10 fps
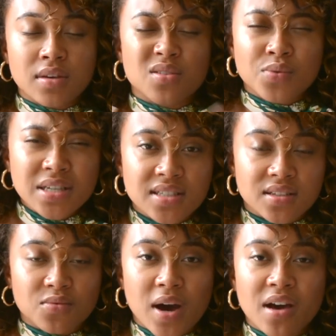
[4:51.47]
And the
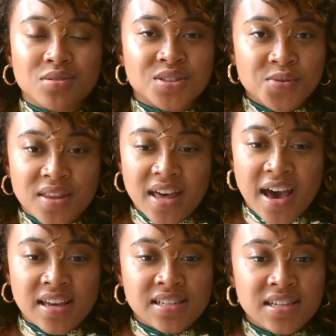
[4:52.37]
reason why I was doing
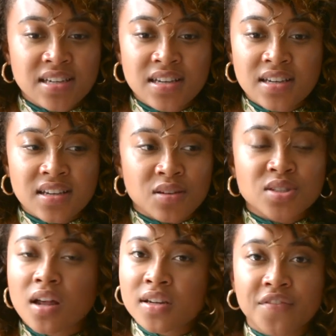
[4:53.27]
that It
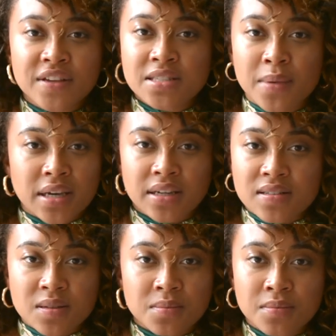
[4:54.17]
was all a defense
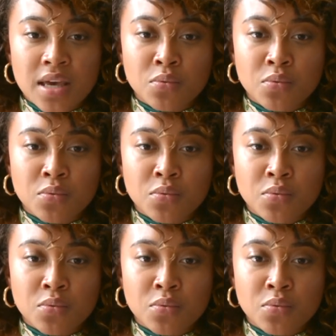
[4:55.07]
mechanism.